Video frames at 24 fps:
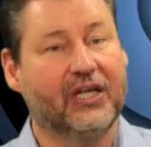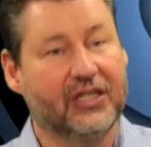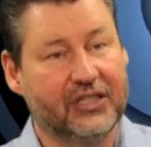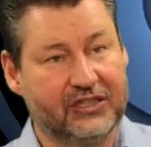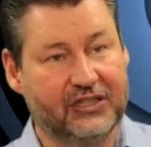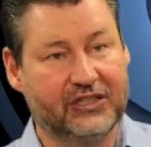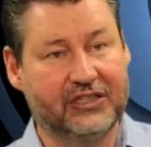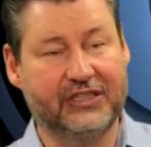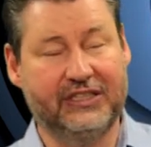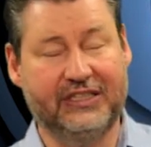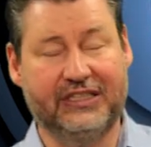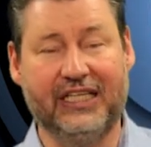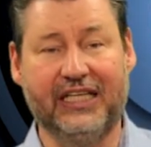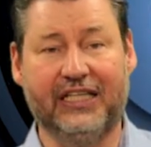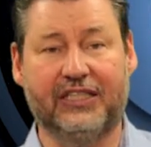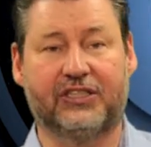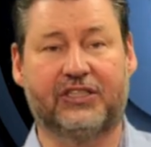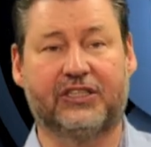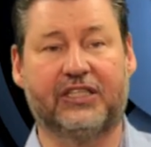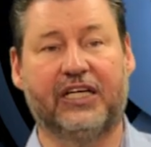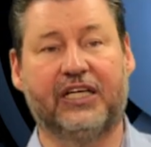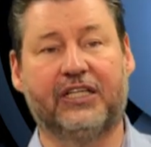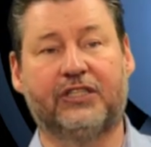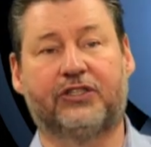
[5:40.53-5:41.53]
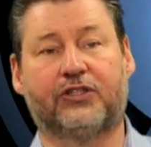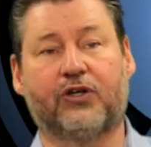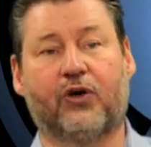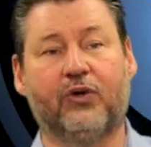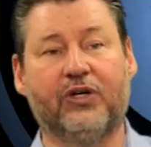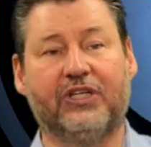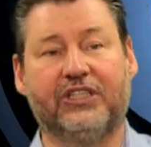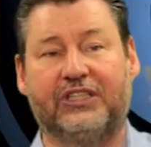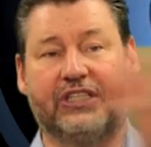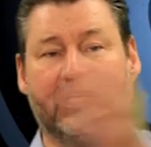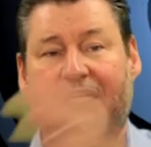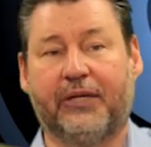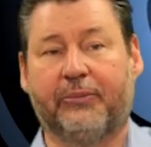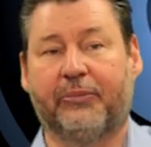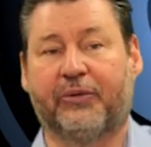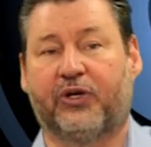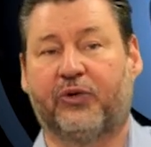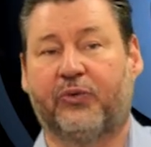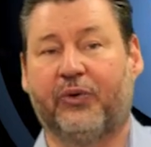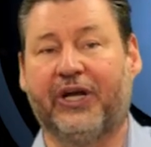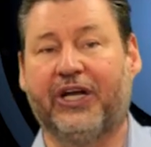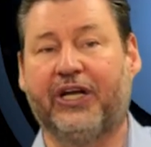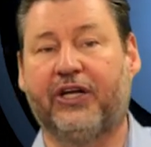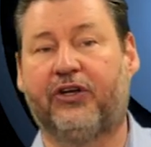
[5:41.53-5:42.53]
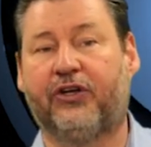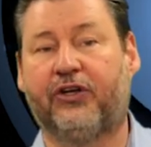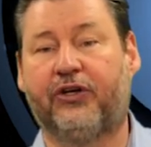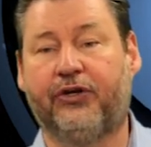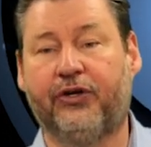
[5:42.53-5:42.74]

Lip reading: Since it's only sending between